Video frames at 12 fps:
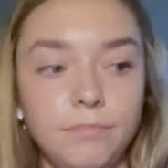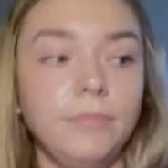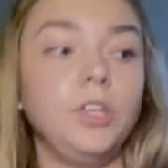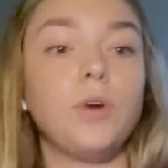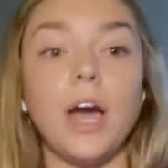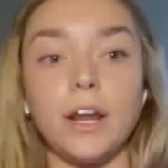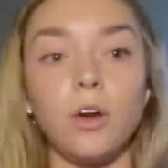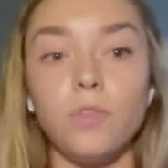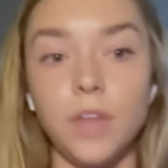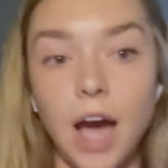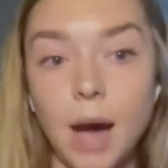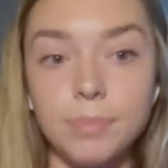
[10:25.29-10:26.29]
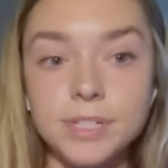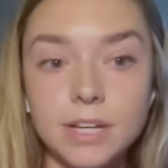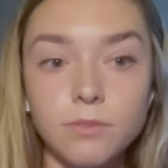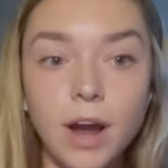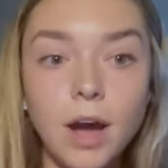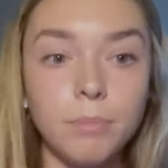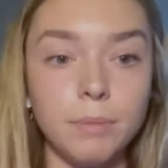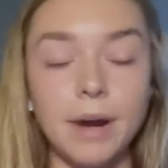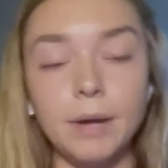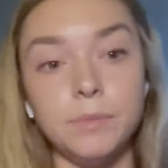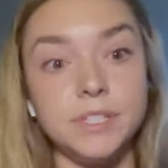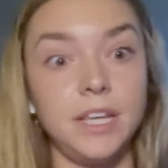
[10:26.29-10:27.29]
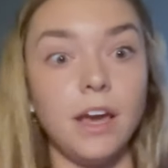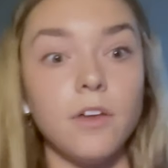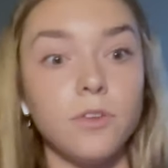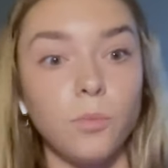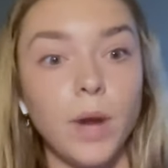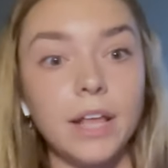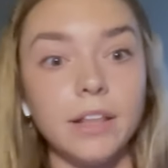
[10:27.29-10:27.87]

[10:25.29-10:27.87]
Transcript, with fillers: you kind of go the opposite route, but mine was the other way.